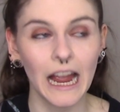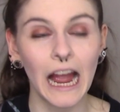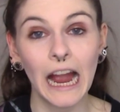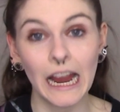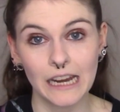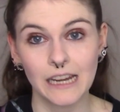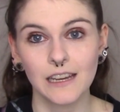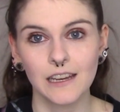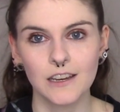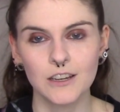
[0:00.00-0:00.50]

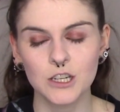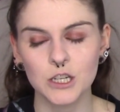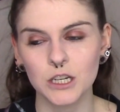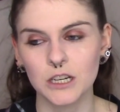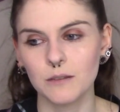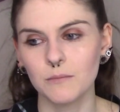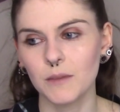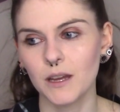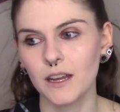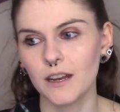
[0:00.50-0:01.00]
I need
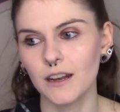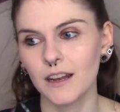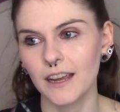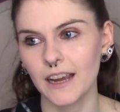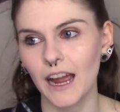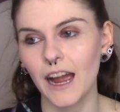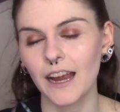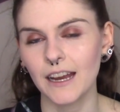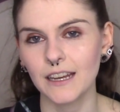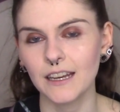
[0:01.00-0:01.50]
treatment.
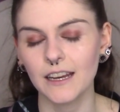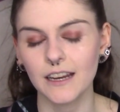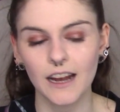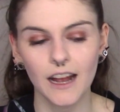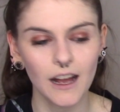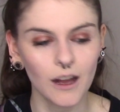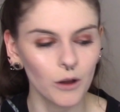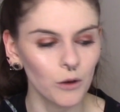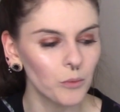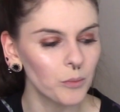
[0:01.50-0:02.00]
Like, I need
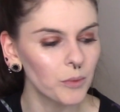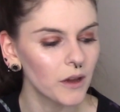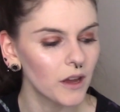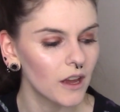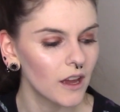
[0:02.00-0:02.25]
help.